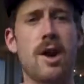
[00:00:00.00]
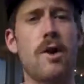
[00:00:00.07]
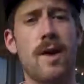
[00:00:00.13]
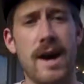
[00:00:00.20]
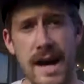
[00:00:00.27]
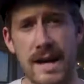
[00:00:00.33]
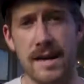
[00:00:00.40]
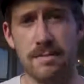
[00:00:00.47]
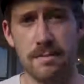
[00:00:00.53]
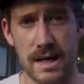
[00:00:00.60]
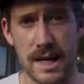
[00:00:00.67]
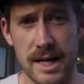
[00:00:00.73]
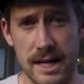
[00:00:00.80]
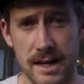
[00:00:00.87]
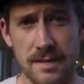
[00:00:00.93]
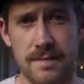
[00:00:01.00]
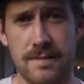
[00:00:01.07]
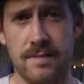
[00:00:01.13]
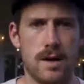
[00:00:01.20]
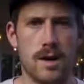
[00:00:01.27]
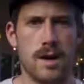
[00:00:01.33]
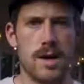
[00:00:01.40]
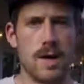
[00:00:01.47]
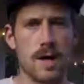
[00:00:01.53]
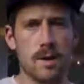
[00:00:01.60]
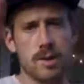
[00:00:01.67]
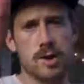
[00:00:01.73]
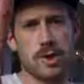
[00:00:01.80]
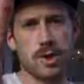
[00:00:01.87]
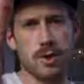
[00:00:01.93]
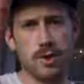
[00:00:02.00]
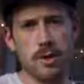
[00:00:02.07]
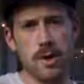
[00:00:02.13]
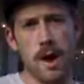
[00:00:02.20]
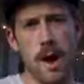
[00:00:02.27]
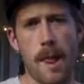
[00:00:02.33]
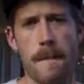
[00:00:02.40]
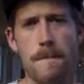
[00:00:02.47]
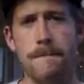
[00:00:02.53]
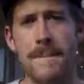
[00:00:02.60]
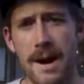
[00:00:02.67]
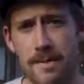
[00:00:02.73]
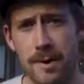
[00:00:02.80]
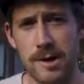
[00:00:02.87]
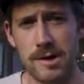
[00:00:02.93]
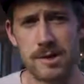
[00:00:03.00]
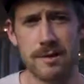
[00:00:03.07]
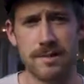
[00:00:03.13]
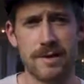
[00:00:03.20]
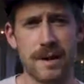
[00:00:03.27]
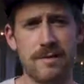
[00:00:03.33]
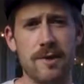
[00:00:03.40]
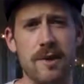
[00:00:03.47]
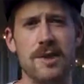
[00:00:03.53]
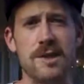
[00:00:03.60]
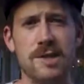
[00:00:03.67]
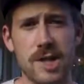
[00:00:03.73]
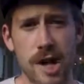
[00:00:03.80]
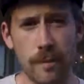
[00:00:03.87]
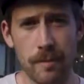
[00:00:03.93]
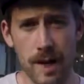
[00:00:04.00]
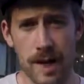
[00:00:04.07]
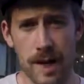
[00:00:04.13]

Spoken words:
no added meaning. Number 2, my personal favorite, the jump